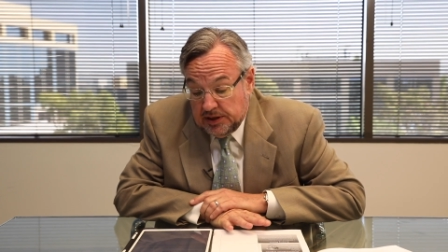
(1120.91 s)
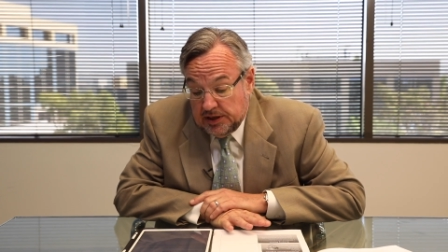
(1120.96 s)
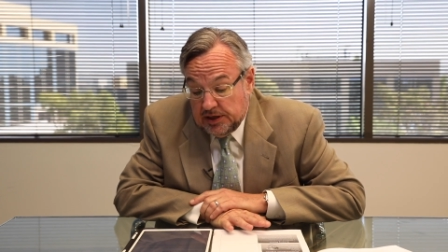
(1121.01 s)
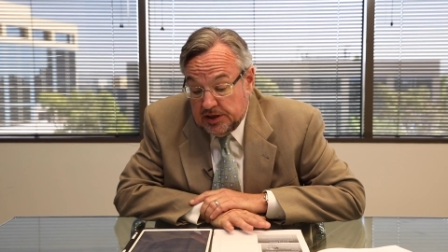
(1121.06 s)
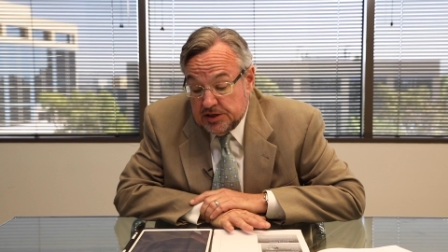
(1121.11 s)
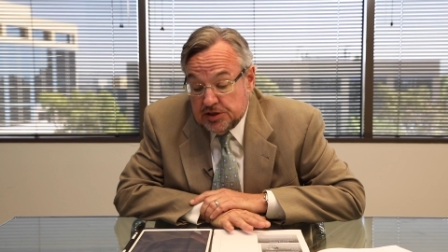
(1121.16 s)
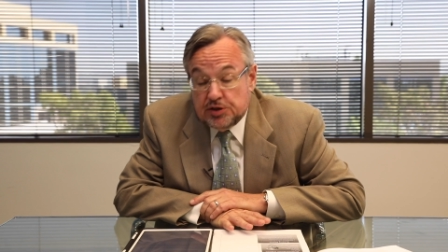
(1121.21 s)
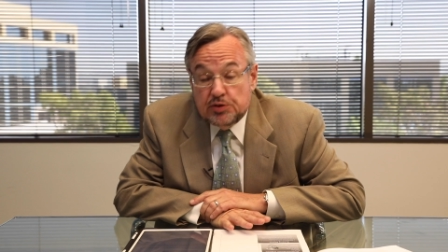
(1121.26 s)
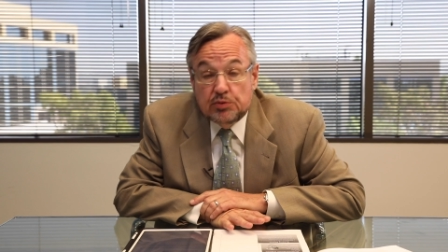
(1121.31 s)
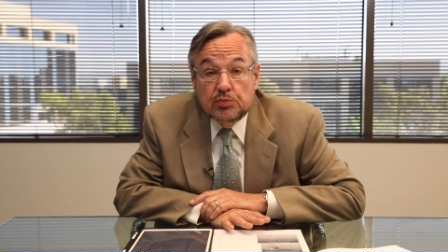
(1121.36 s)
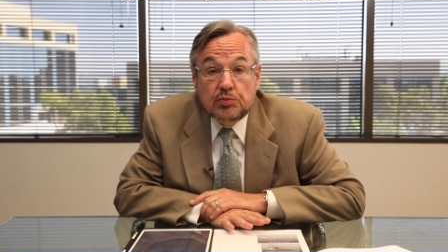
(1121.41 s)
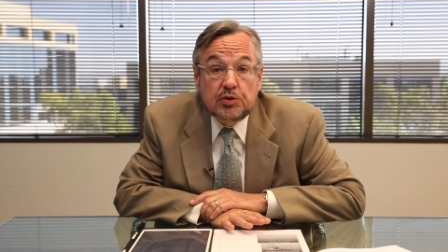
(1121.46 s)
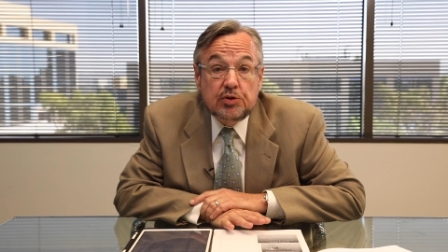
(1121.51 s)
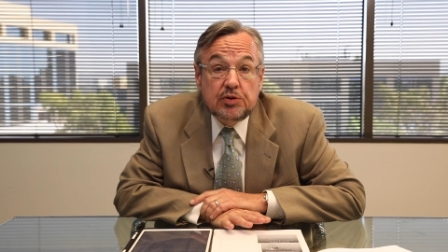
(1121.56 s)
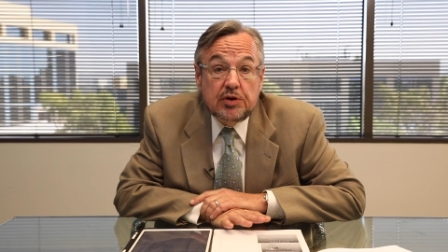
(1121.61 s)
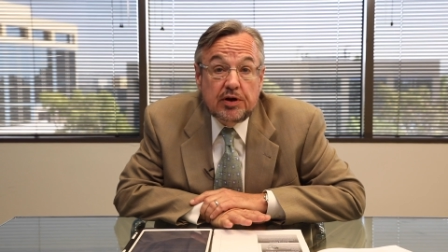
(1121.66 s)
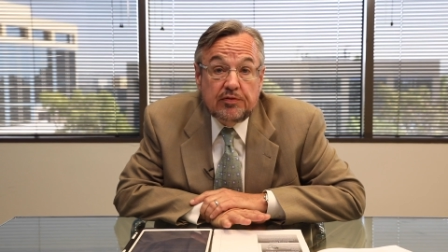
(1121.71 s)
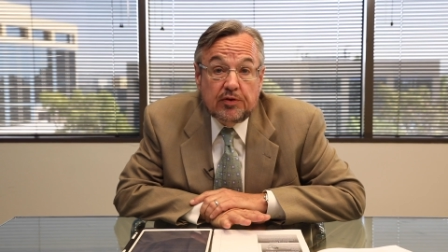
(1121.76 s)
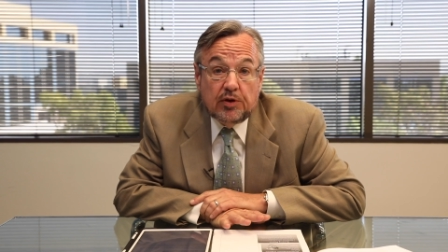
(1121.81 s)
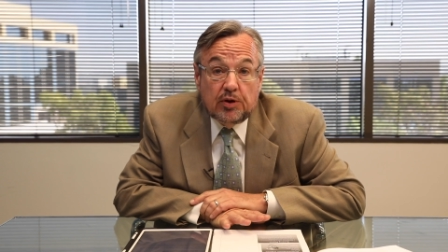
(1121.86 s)
is the
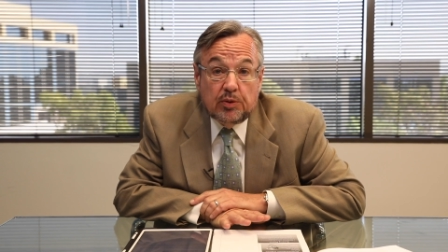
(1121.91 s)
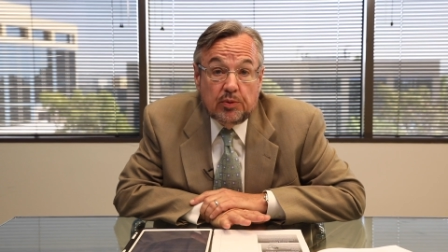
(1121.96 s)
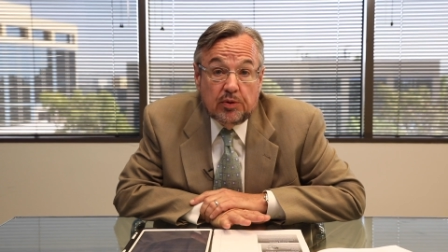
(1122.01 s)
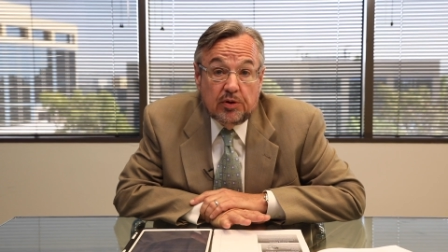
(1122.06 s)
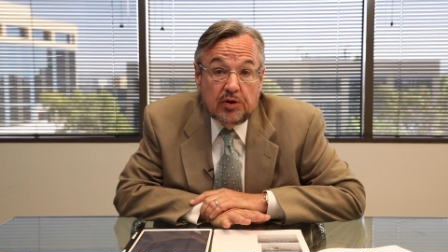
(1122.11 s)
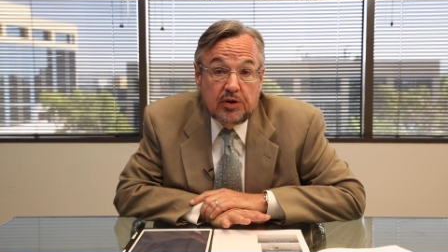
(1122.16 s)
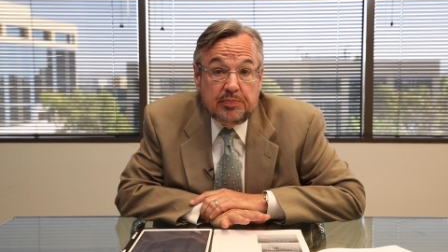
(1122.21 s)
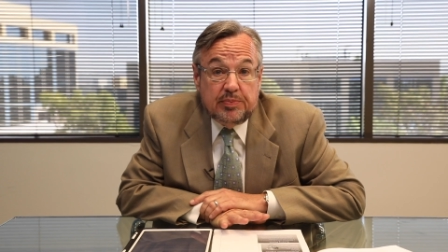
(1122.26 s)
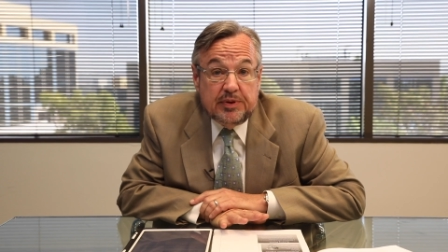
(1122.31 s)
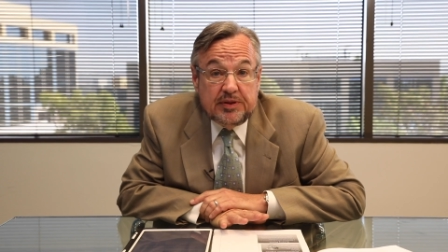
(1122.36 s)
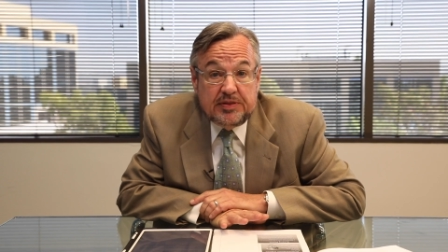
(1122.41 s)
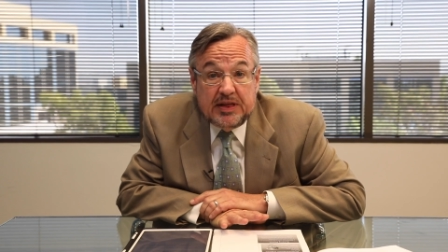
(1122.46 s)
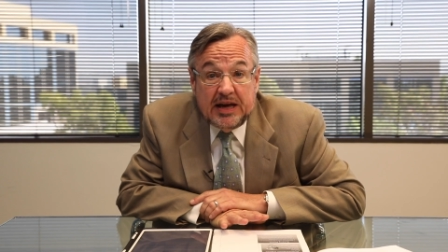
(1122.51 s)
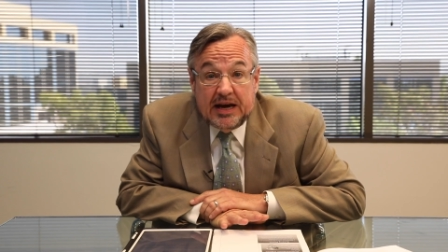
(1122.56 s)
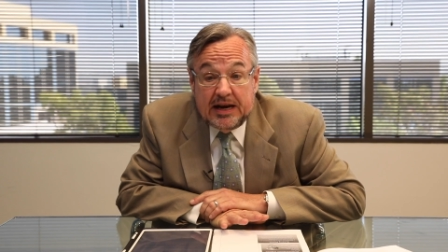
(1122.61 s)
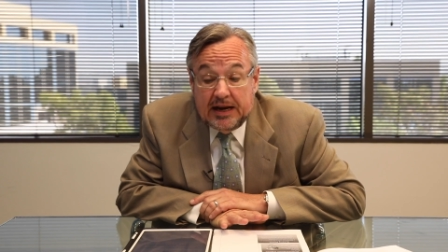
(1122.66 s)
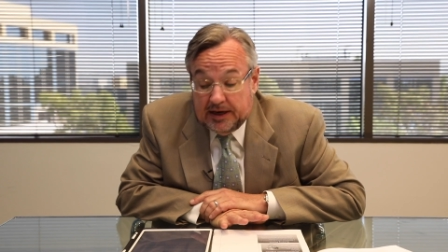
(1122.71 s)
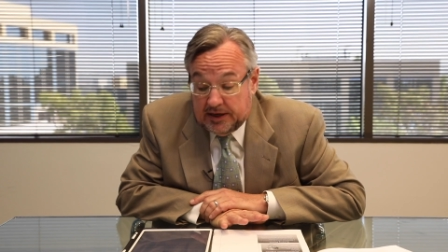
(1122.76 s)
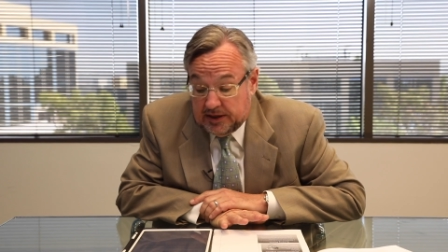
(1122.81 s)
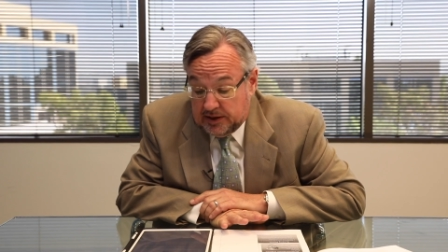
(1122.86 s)
root of our word
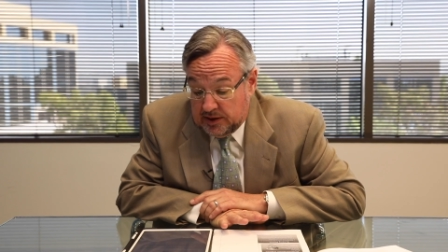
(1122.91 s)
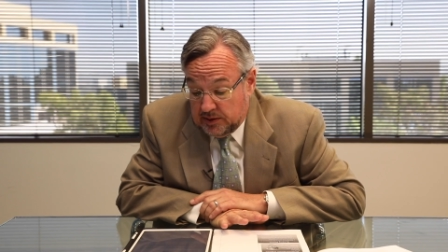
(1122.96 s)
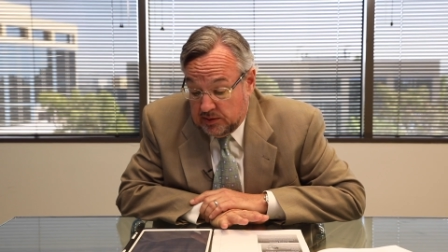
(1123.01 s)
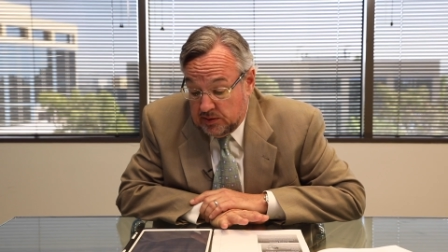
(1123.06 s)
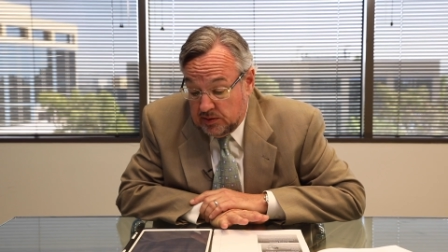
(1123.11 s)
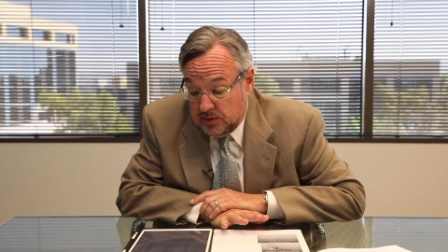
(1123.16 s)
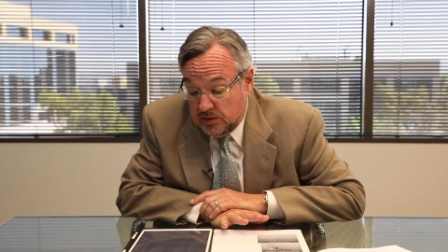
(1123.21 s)
pathetic,